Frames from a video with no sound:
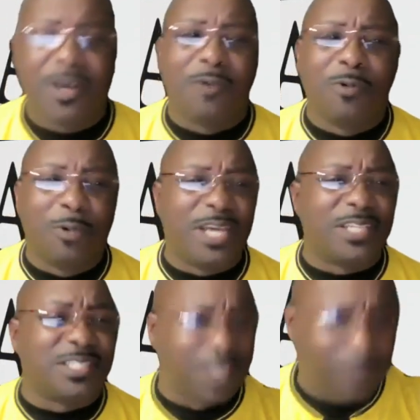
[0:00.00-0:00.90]
when we
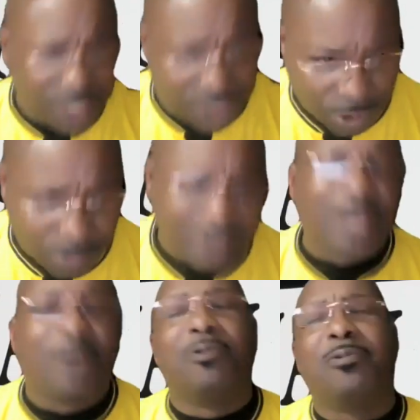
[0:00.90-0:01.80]
exhibit joy,
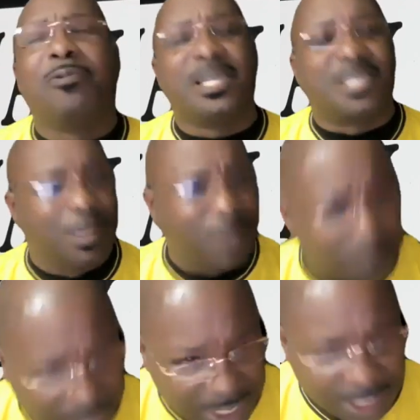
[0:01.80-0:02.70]
when we exhibit
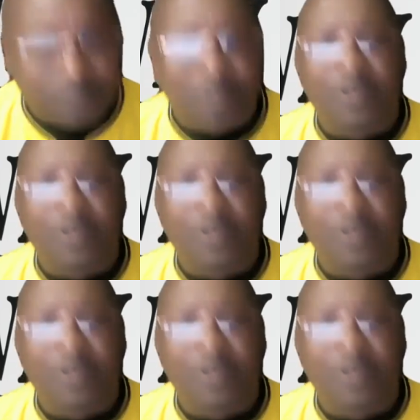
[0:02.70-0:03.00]
peace, when we